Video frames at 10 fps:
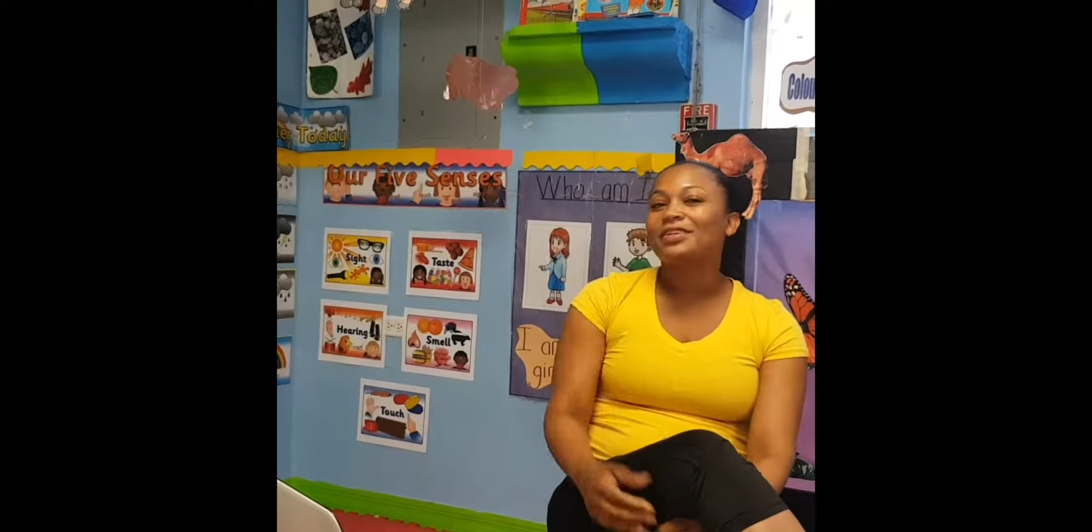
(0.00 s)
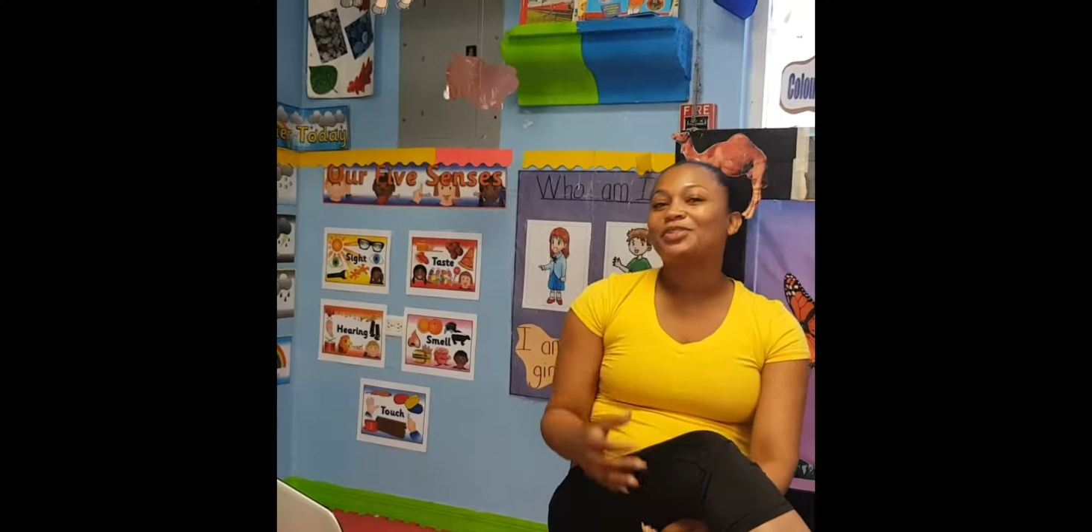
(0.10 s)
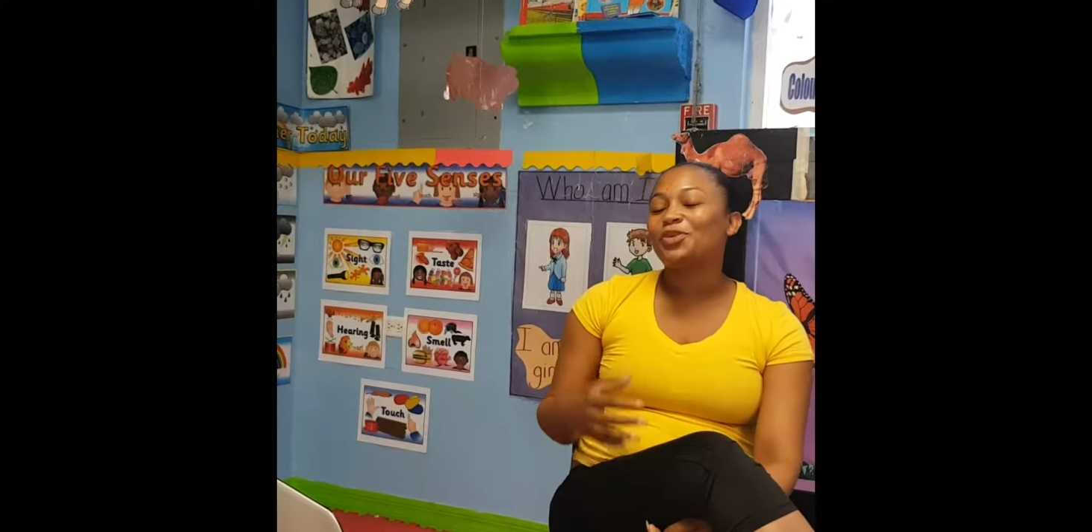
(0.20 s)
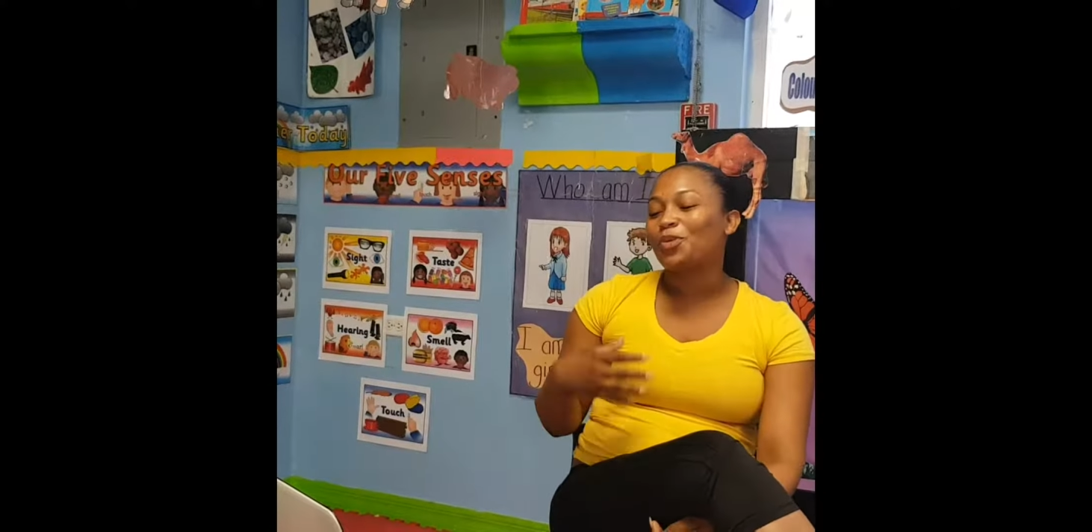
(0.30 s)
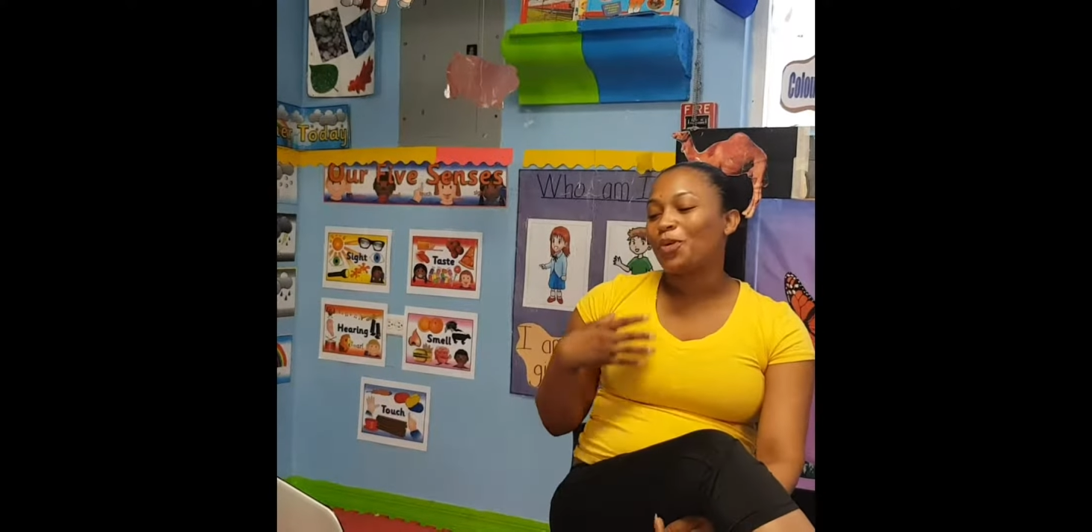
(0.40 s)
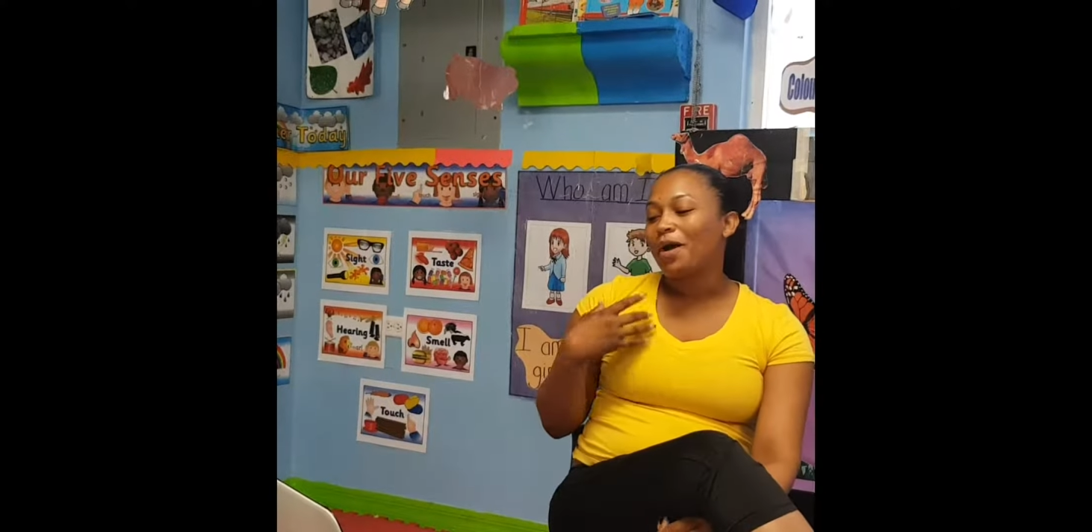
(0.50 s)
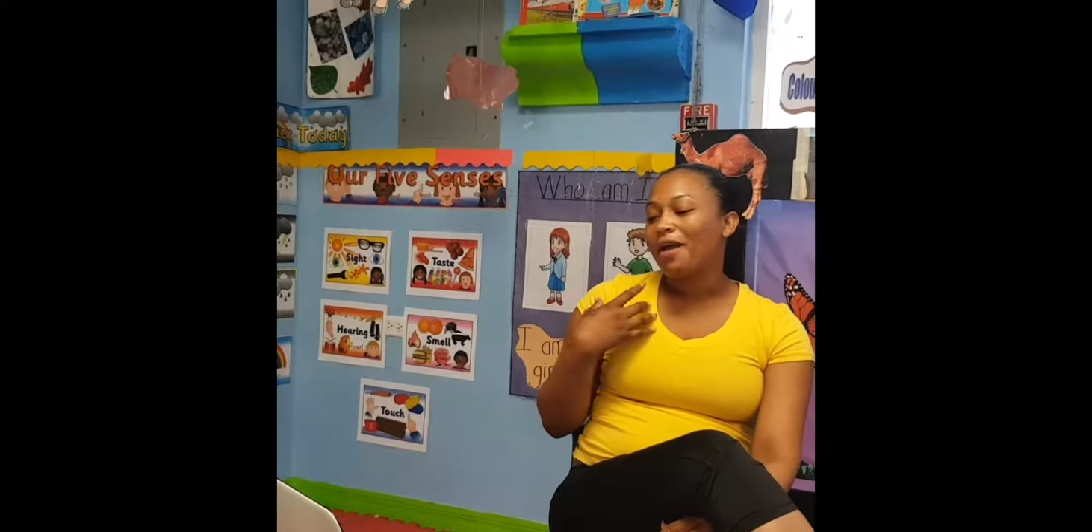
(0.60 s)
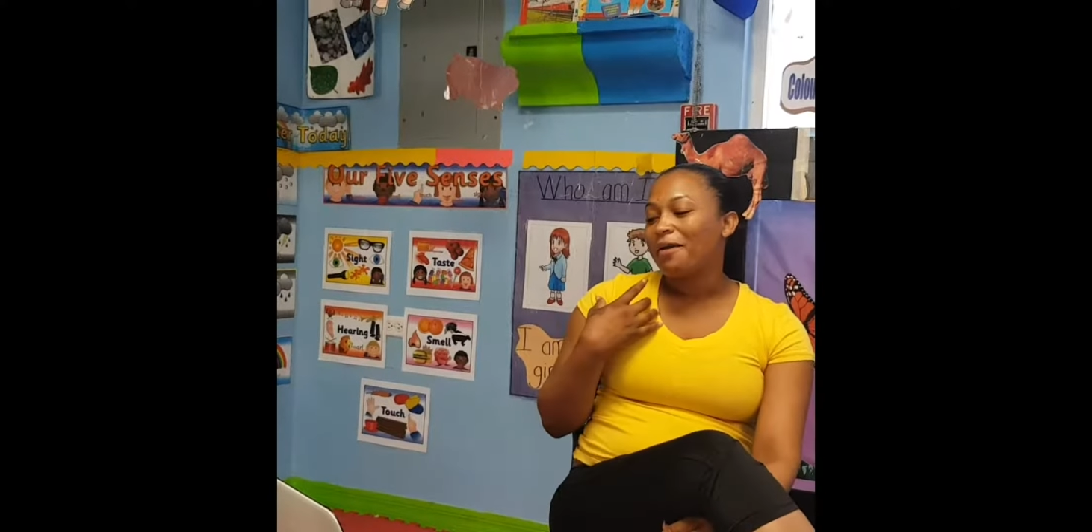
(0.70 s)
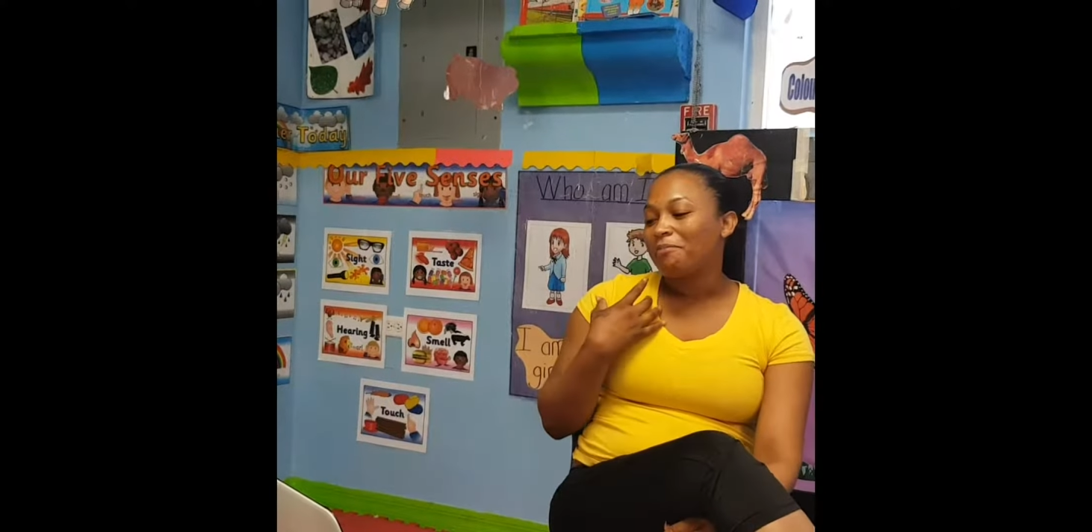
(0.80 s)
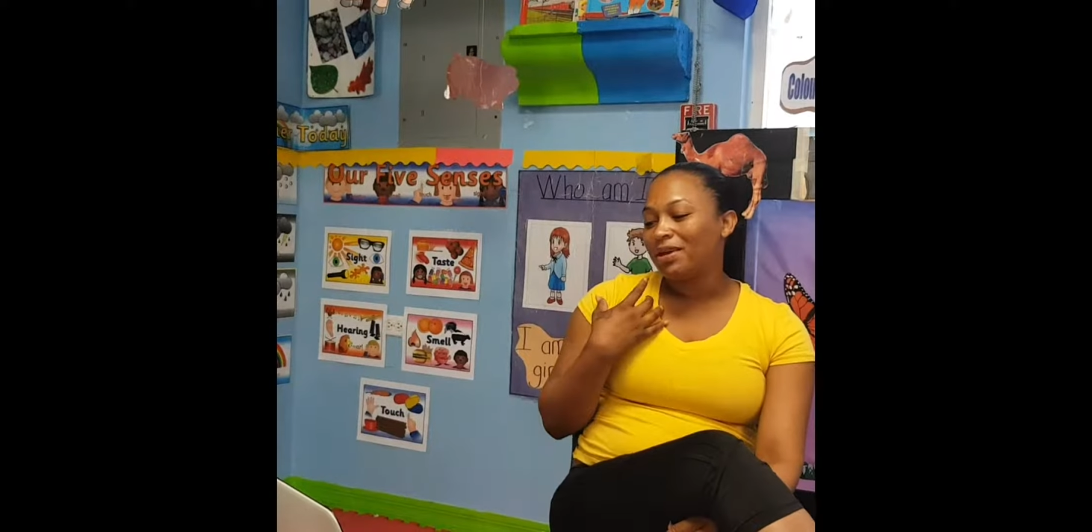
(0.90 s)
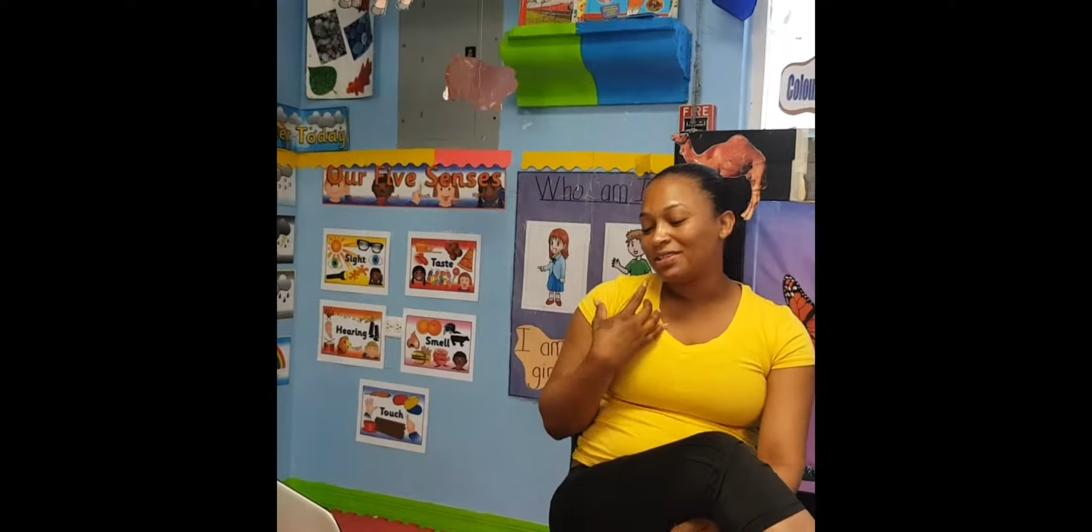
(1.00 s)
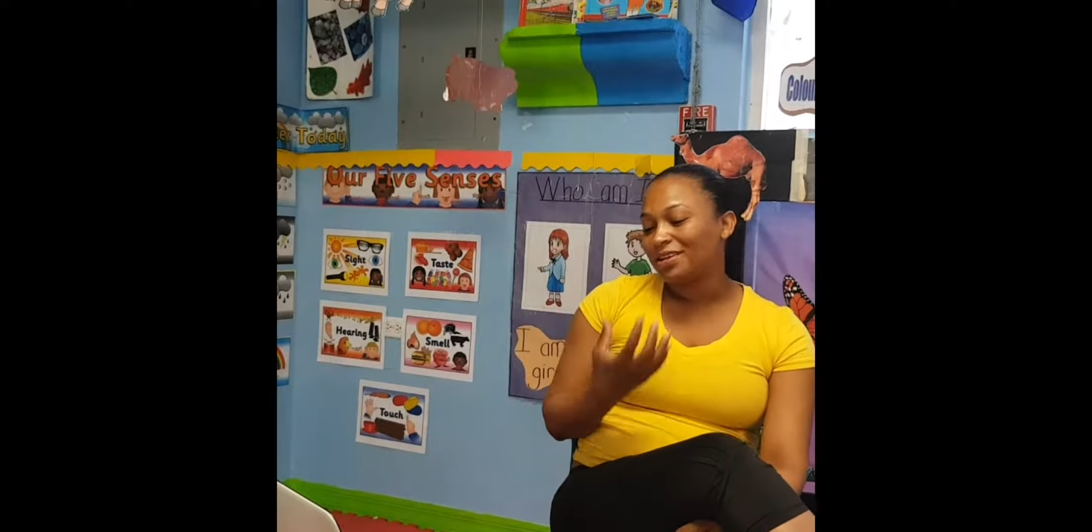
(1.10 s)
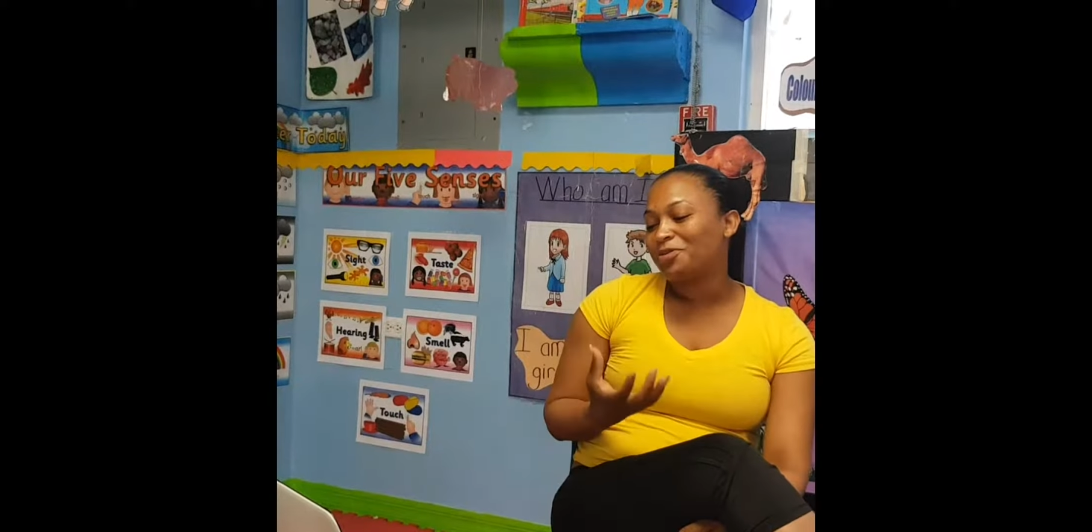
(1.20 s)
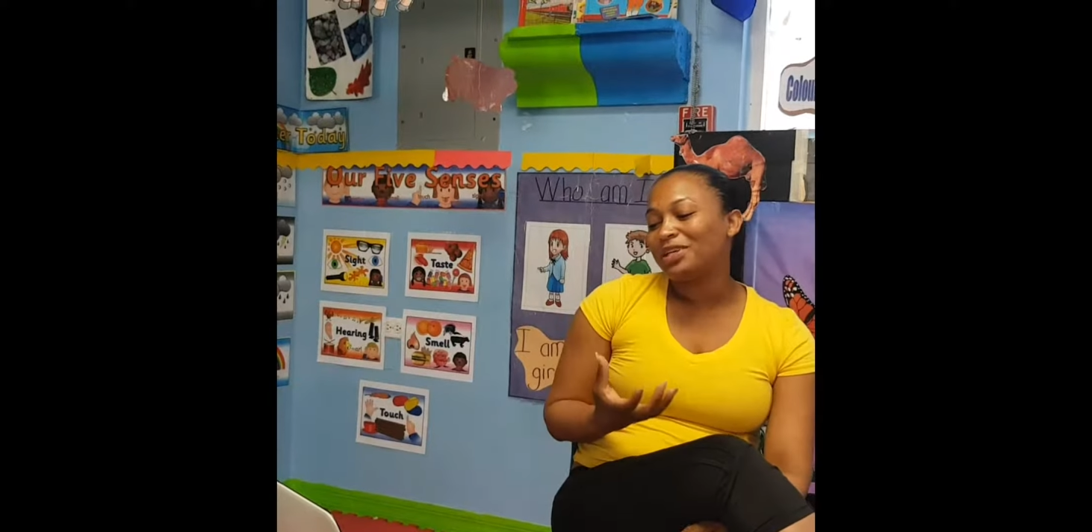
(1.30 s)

So basically